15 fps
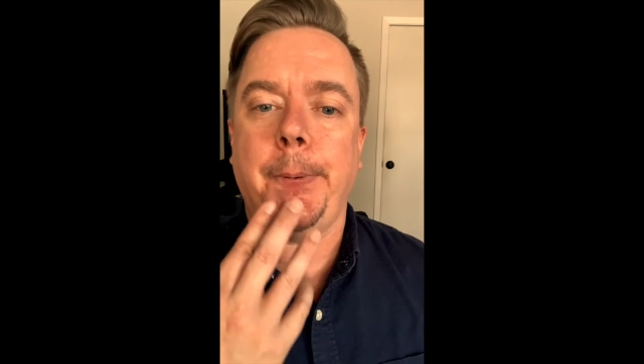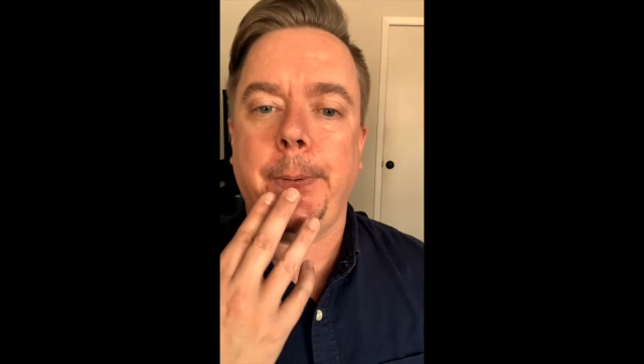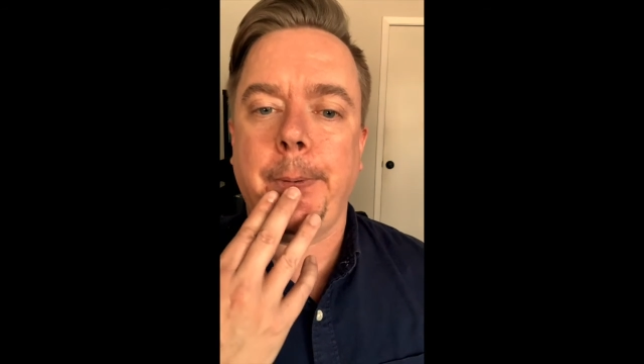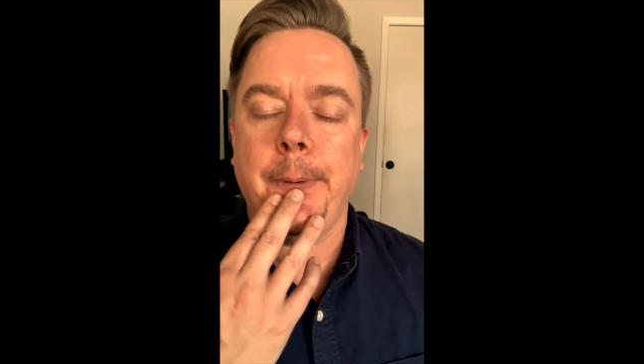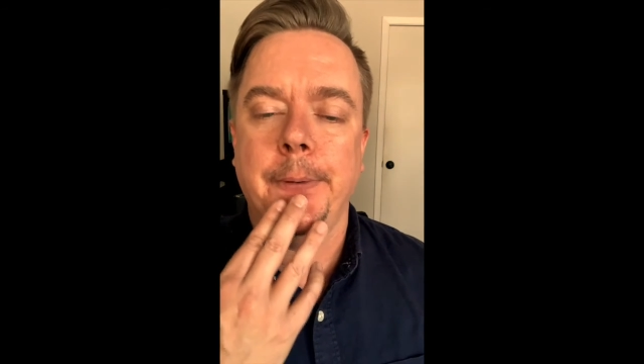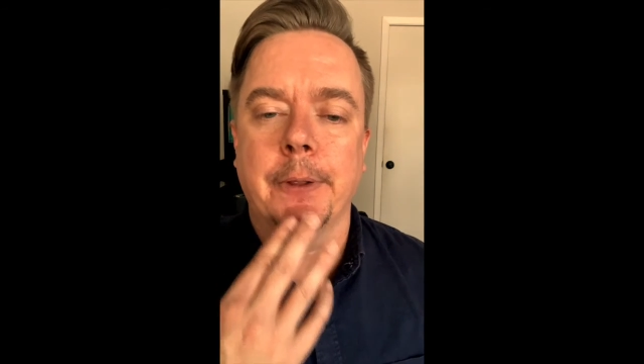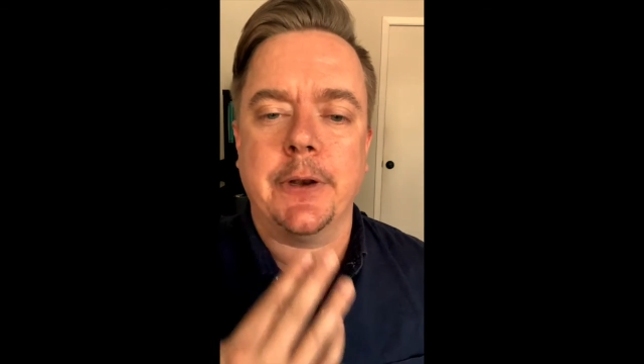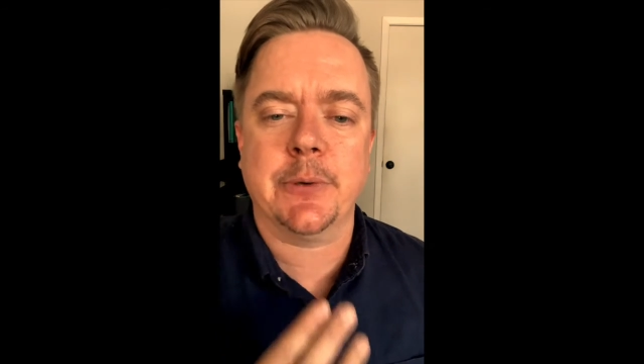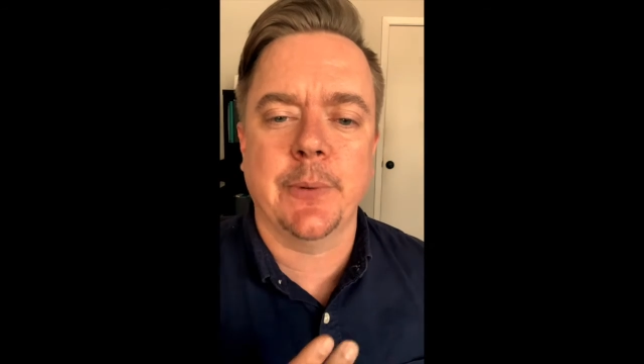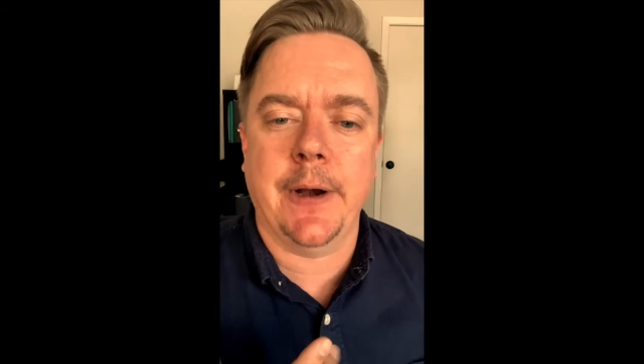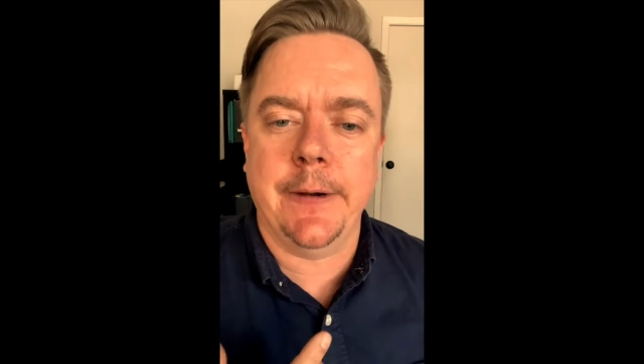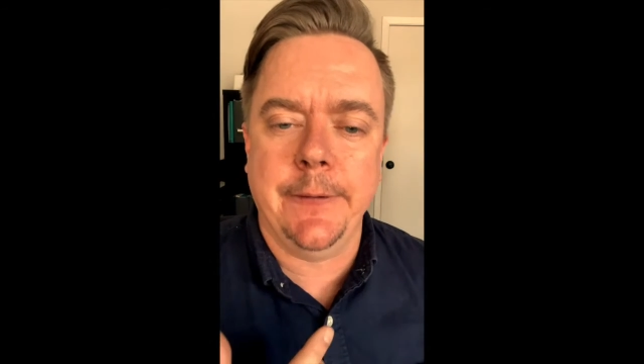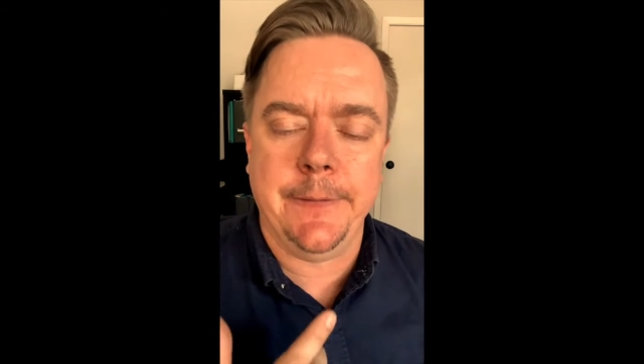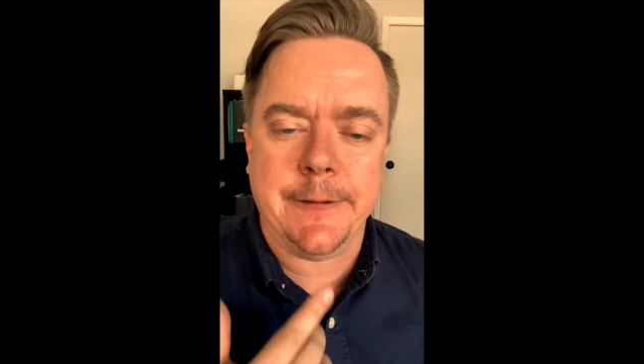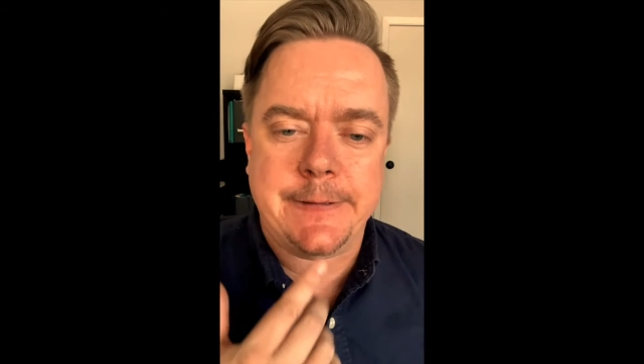Notice when
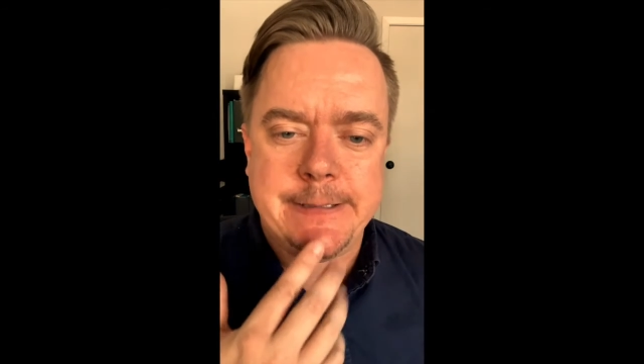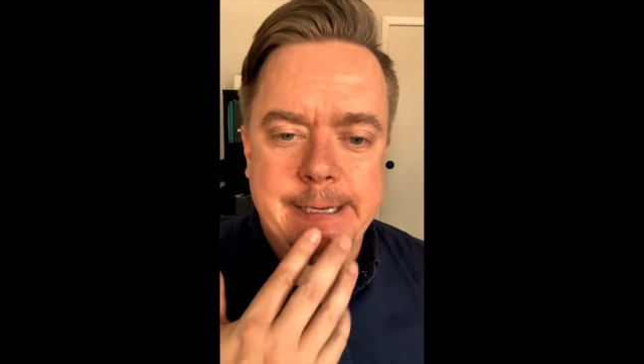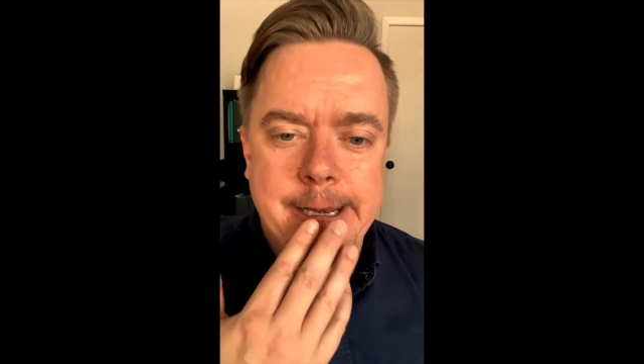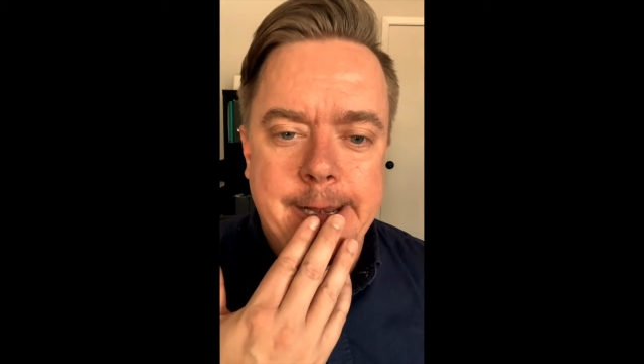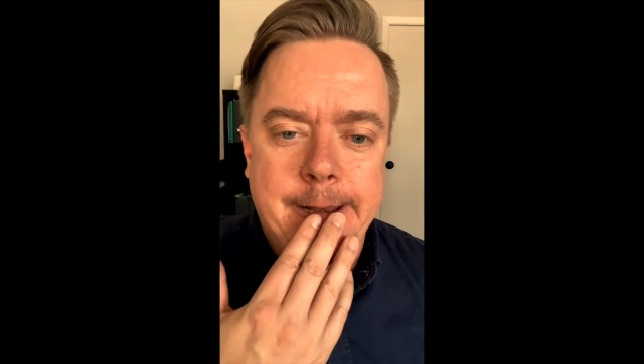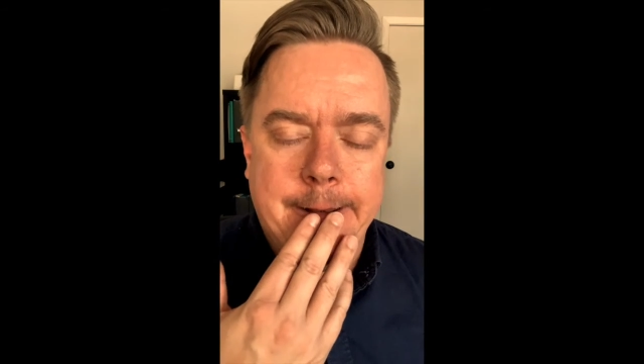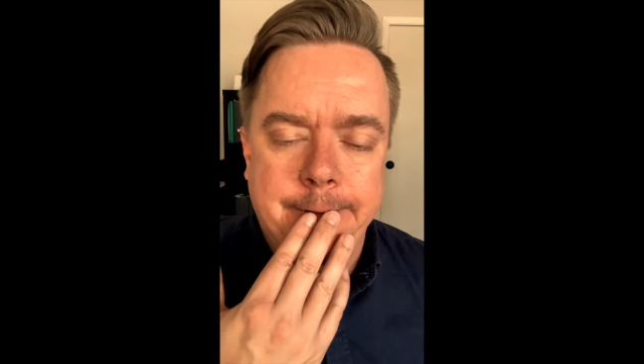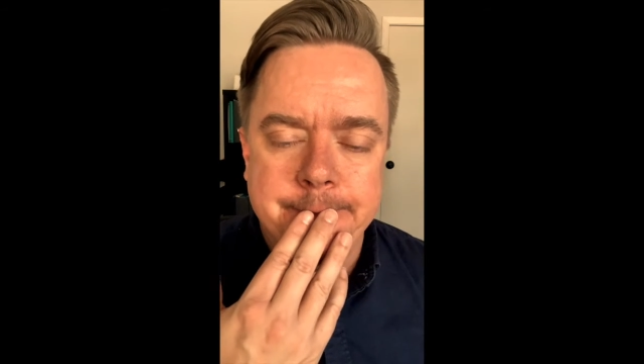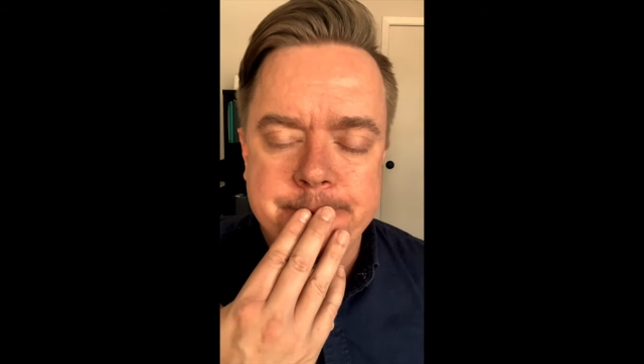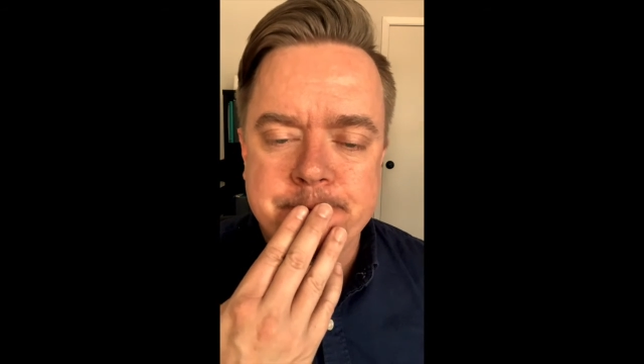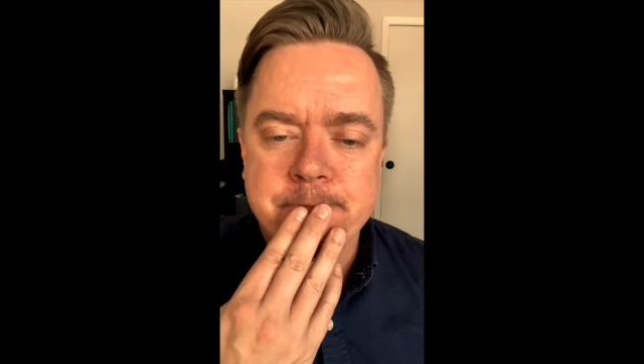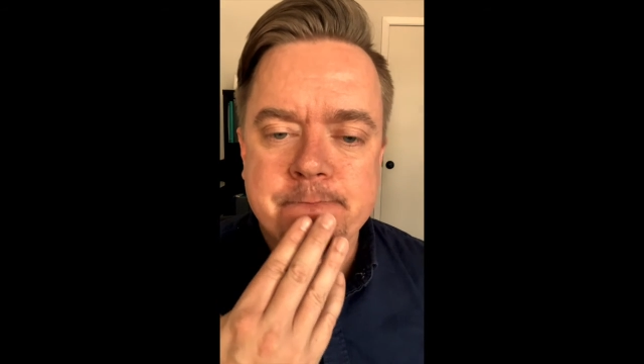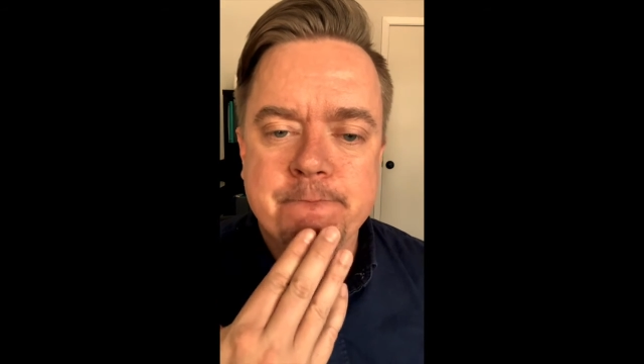I do the T,